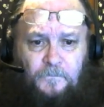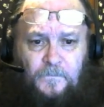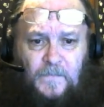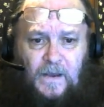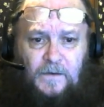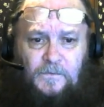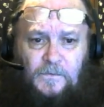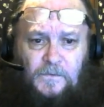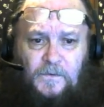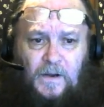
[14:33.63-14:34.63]

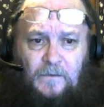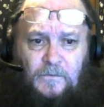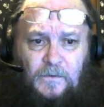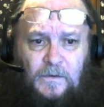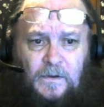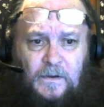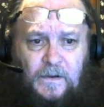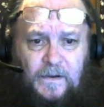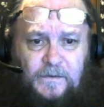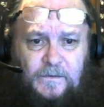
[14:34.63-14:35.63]
Astral travel
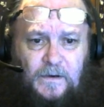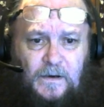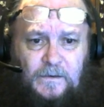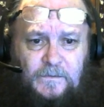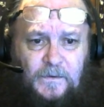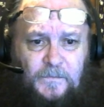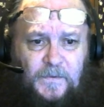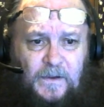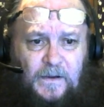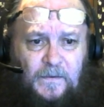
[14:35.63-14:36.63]
is not
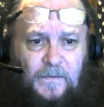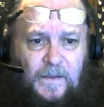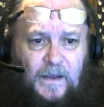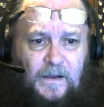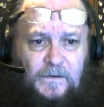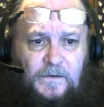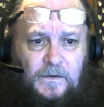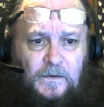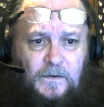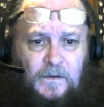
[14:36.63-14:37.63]
something that
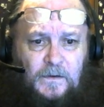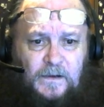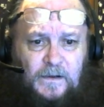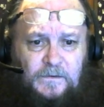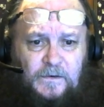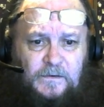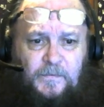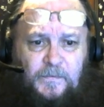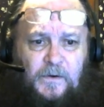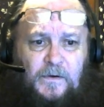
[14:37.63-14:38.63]
is
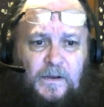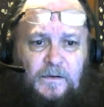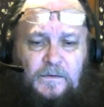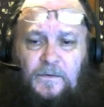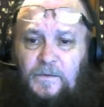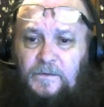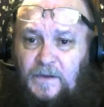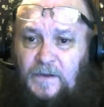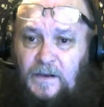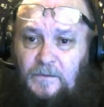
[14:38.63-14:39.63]
experienced the
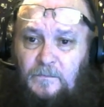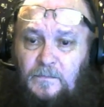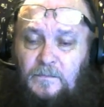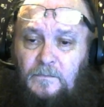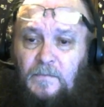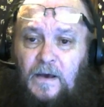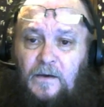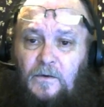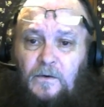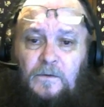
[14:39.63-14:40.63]
same by
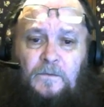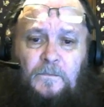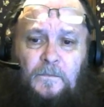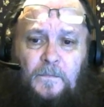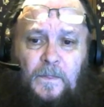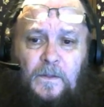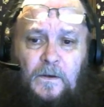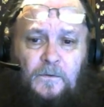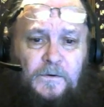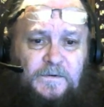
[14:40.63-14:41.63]
all.
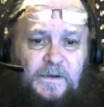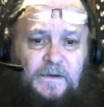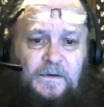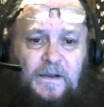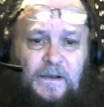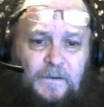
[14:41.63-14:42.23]
What do you say, Danae?